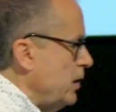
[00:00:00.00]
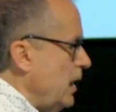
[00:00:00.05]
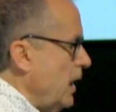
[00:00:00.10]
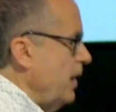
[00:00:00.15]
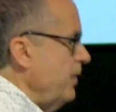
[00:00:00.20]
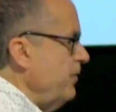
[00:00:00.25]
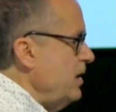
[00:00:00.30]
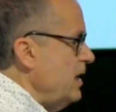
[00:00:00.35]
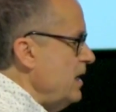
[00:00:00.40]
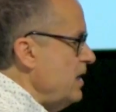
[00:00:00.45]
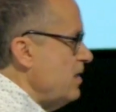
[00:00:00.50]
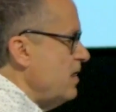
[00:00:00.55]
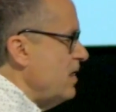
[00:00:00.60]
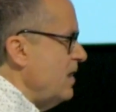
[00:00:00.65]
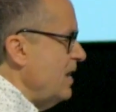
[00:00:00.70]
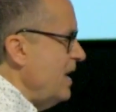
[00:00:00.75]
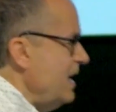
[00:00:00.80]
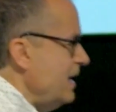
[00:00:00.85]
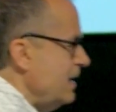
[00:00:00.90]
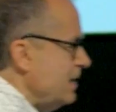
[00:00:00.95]
Covenant
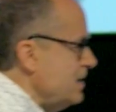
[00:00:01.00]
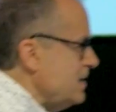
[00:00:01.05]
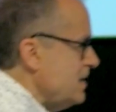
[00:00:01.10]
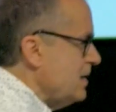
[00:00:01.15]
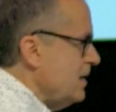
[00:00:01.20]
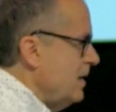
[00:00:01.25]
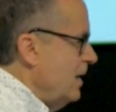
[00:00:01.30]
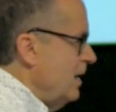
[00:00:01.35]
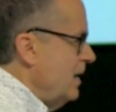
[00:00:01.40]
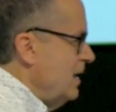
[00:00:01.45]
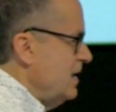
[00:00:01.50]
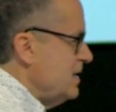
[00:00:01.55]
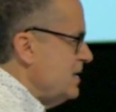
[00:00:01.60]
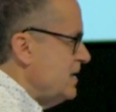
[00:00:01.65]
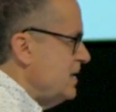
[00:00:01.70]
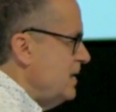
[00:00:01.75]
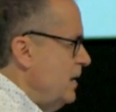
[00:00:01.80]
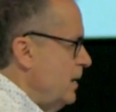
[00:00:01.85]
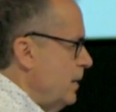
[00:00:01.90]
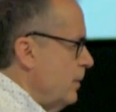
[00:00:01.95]
things,
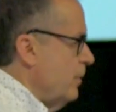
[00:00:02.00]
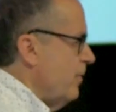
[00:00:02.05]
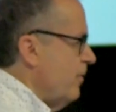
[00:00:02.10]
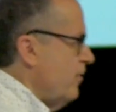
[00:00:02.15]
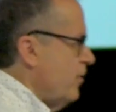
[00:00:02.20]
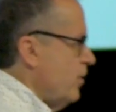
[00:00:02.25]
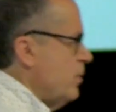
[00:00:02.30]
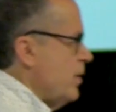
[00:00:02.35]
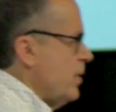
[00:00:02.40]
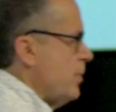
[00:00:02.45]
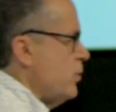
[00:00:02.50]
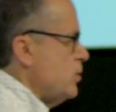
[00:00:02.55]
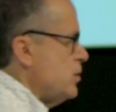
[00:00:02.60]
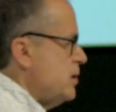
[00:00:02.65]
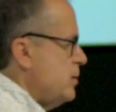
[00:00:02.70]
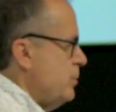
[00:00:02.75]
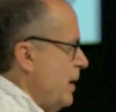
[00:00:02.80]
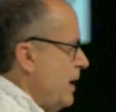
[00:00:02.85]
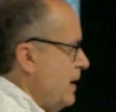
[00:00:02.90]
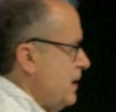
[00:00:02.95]
see them from the
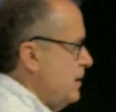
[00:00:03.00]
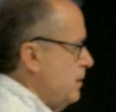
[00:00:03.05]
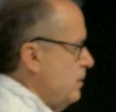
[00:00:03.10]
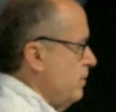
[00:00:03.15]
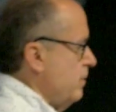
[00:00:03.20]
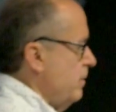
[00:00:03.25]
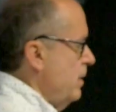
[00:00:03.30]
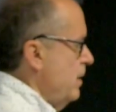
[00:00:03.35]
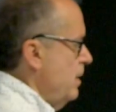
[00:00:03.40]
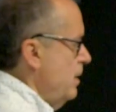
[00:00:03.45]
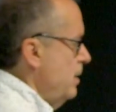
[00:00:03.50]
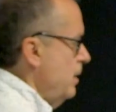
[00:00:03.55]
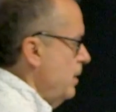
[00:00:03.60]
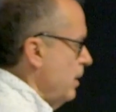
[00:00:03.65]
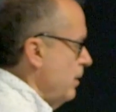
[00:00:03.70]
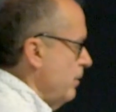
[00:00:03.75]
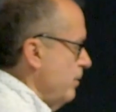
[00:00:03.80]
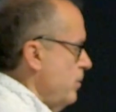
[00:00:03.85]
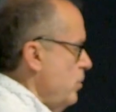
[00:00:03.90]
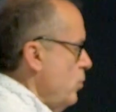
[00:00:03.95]
perspective
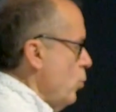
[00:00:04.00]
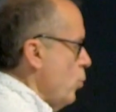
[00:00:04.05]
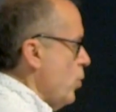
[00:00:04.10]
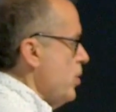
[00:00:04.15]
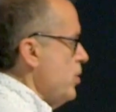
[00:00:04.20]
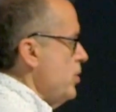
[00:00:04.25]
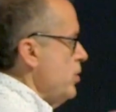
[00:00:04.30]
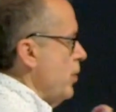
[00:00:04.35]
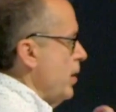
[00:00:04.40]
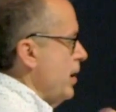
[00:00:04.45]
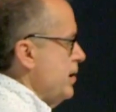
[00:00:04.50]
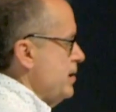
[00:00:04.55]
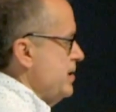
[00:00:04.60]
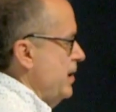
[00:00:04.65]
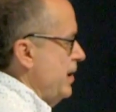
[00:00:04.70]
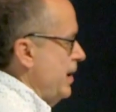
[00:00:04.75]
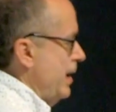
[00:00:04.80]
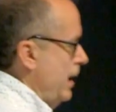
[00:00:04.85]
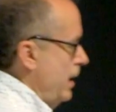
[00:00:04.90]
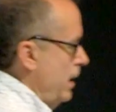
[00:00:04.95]
of where you are
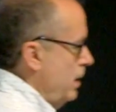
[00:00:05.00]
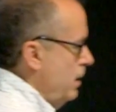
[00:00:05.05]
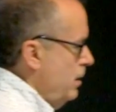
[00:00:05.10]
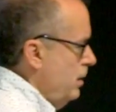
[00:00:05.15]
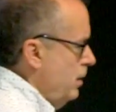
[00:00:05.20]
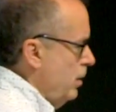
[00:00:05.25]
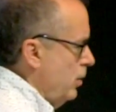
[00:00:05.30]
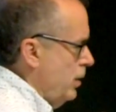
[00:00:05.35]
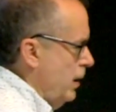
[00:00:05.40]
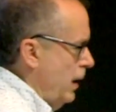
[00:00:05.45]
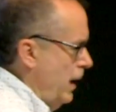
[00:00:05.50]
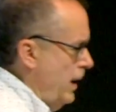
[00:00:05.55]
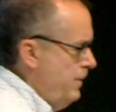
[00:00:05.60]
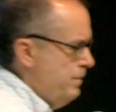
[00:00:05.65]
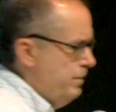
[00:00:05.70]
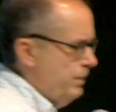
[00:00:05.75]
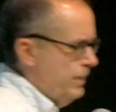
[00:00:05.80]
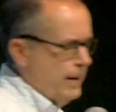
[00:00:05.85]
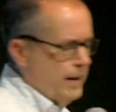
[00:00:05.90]
today. Okay?